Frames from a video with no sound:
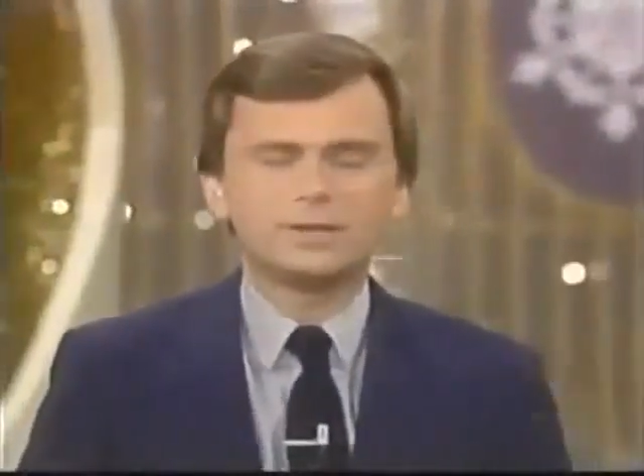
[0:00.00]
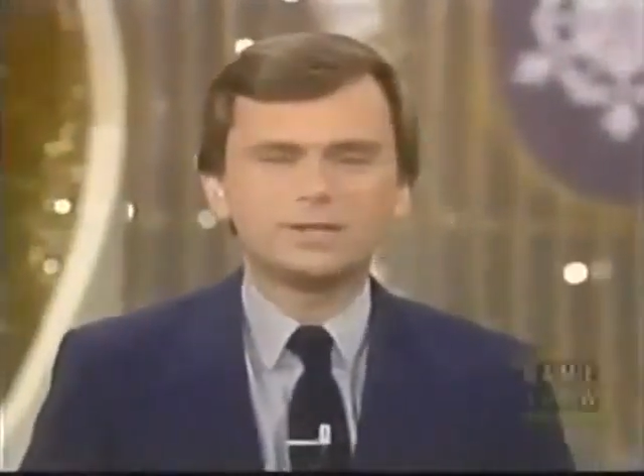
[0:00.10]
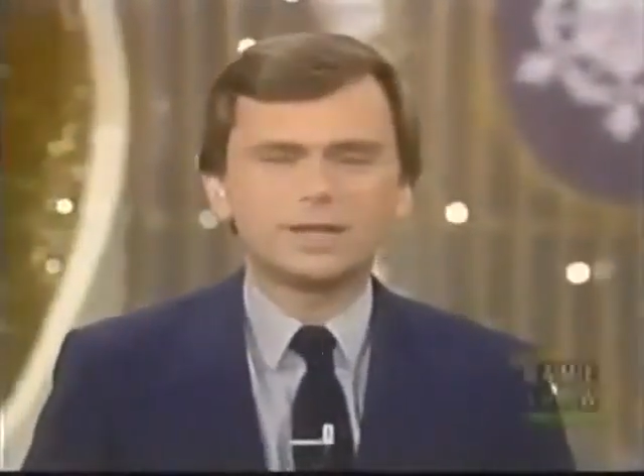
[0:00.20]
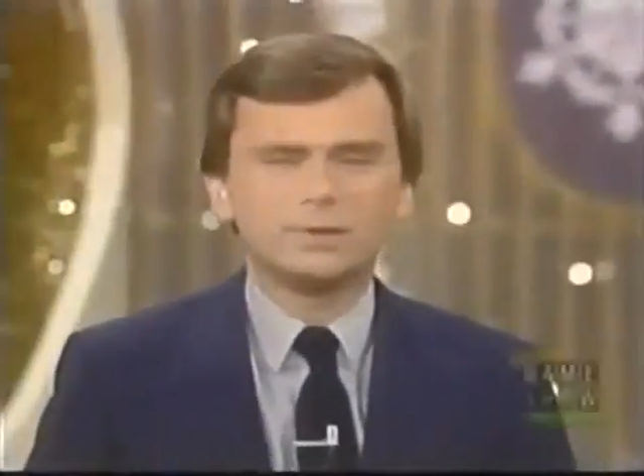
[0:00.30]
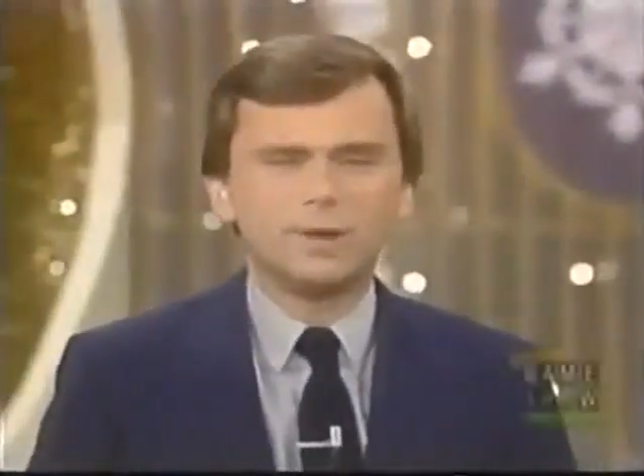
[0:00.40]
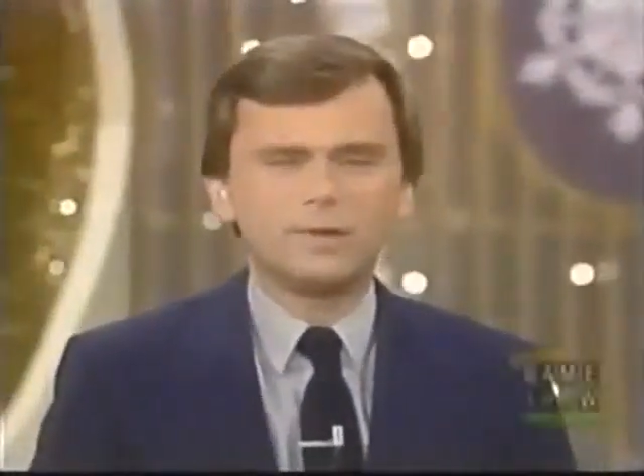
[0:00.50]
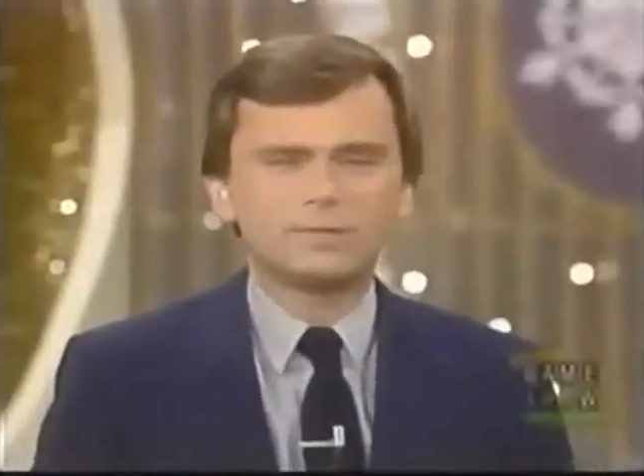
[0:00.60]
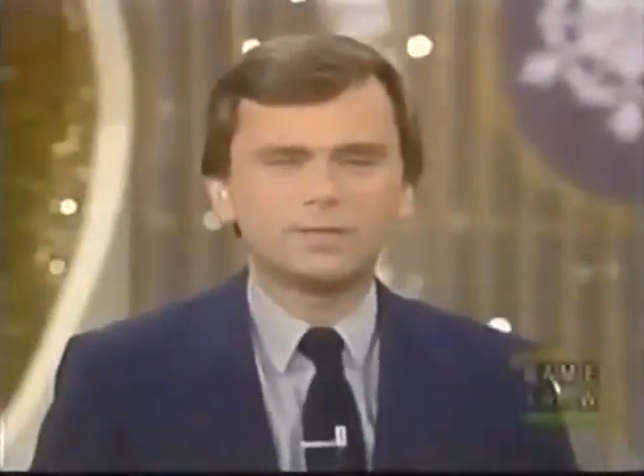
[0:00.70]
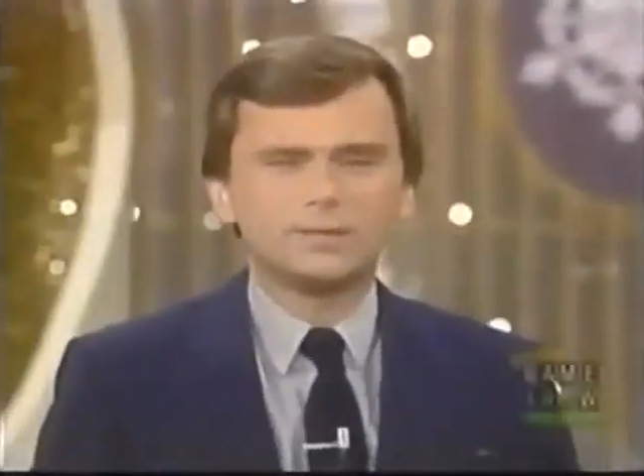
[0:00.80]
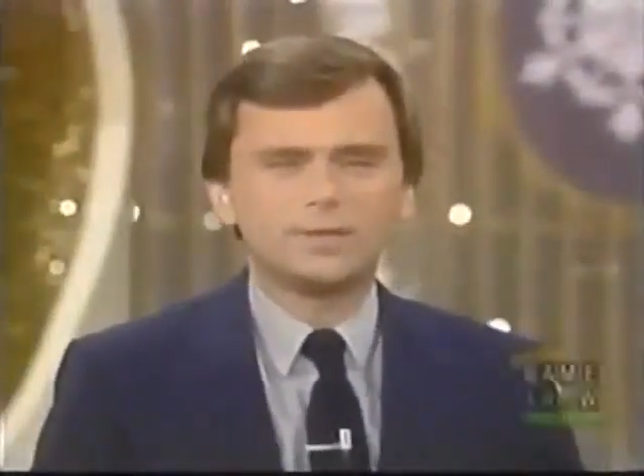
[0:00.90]
Uh, second round,
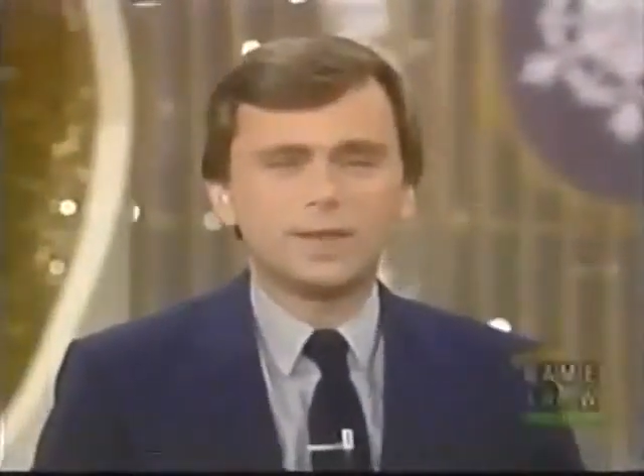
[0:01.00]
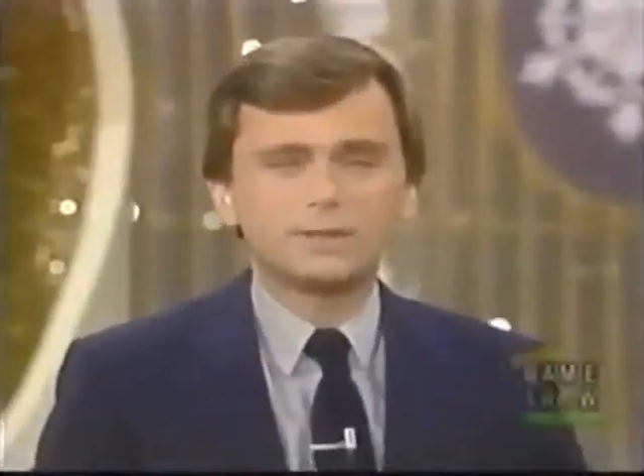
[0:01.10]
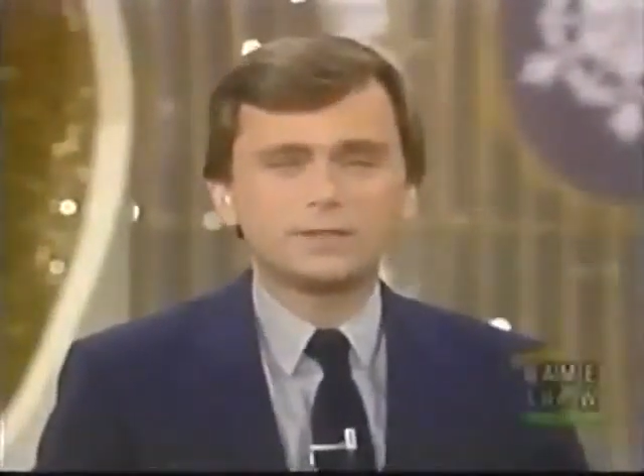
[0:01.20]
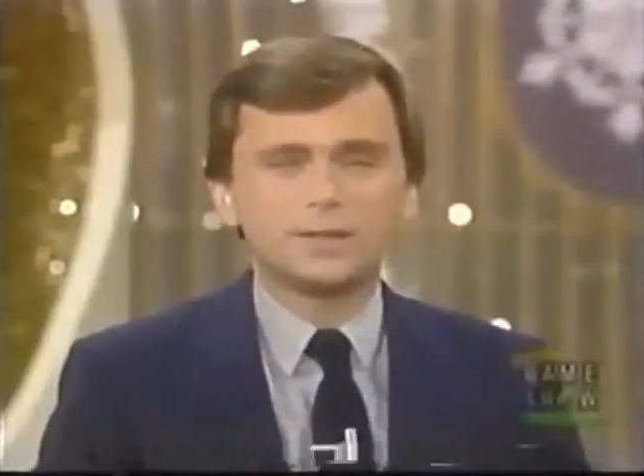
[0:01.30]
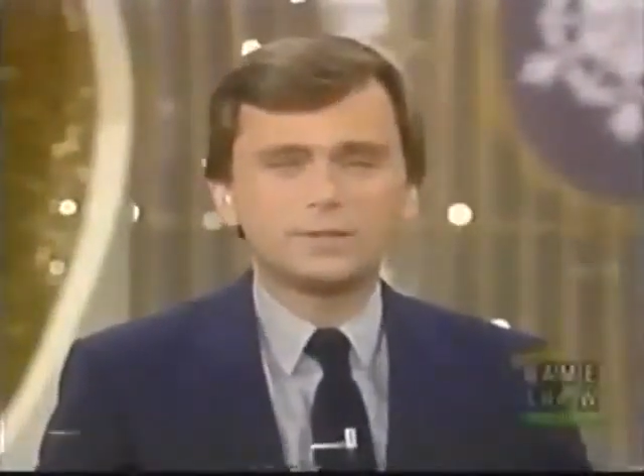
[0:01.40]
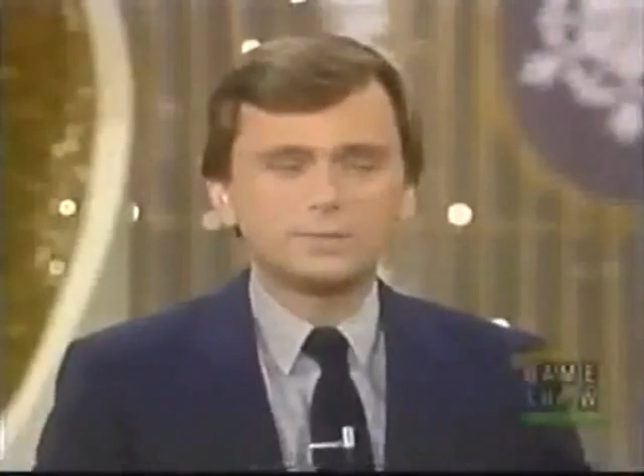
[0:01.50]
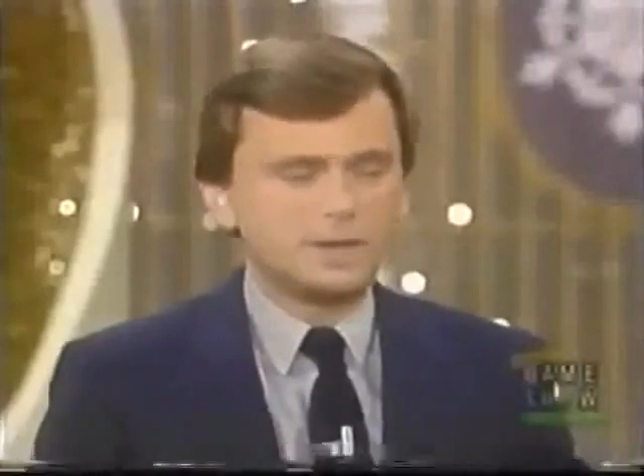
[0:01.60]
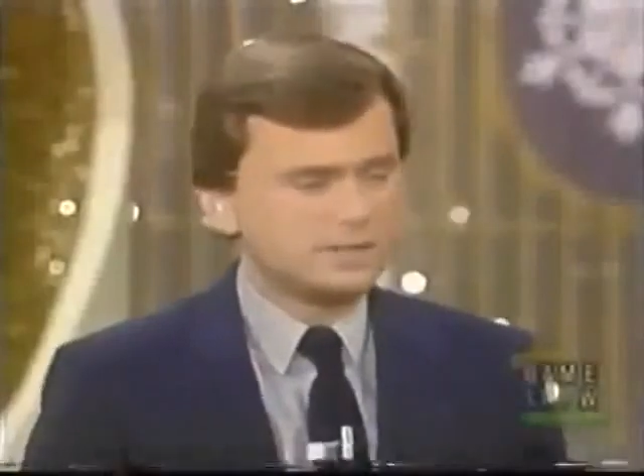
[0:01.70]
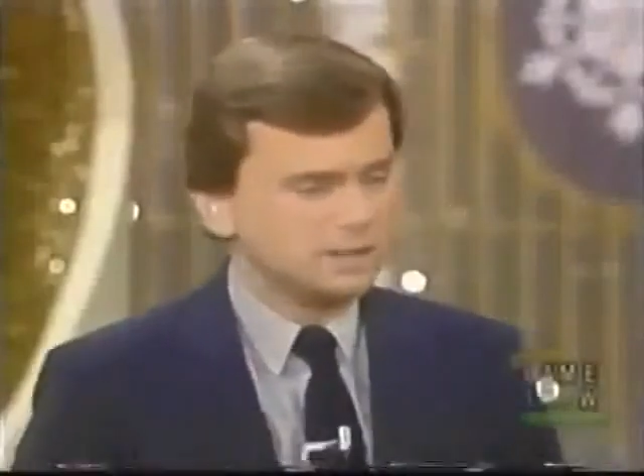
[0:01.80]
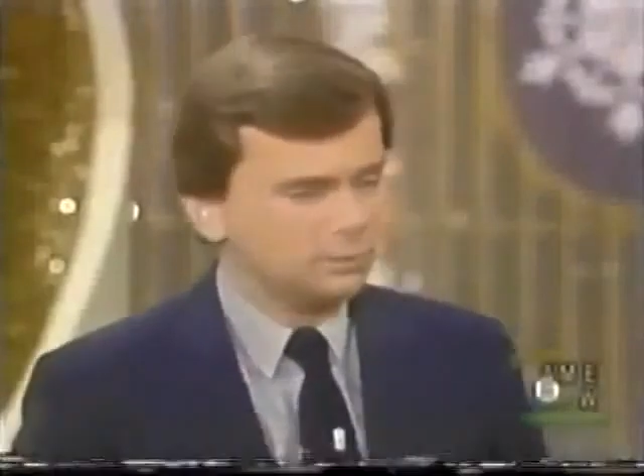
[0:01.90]
we still have a $1,000
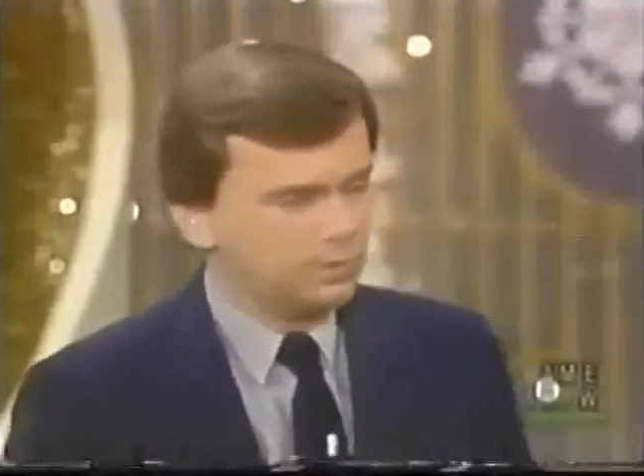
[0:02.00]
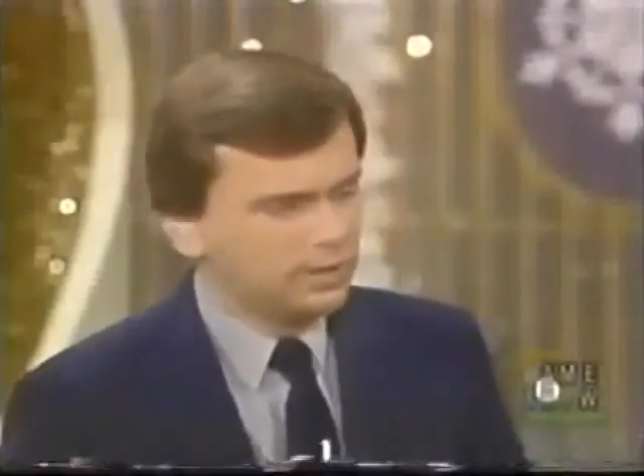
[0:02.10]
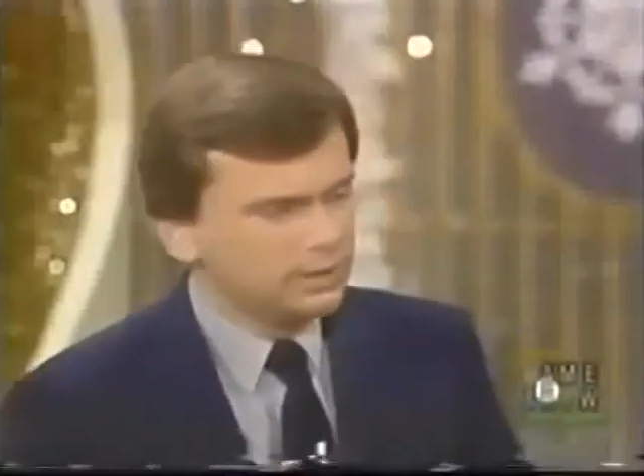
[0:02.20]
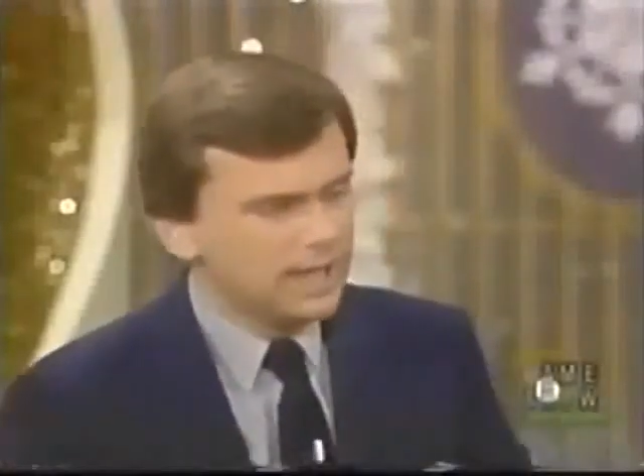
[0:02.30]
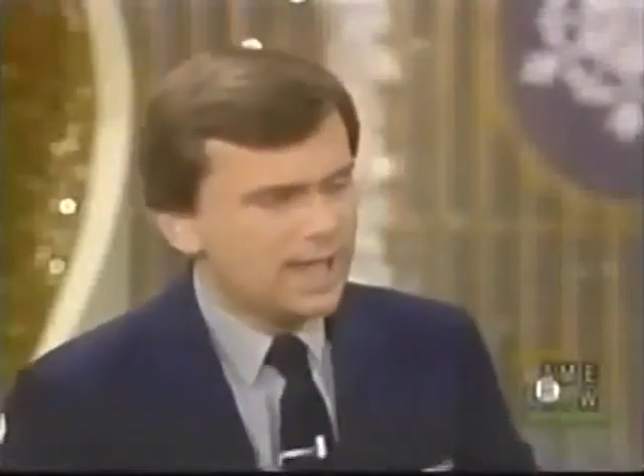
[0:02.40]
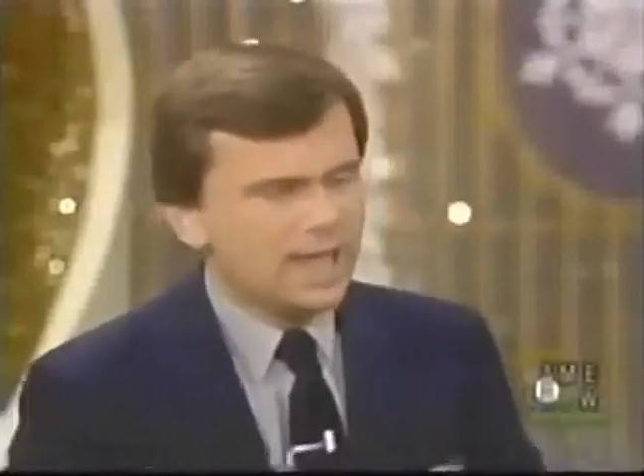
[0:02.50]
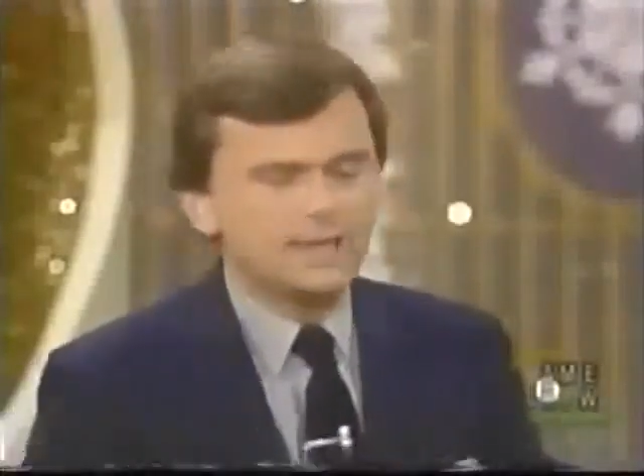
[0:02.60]
space on the wheel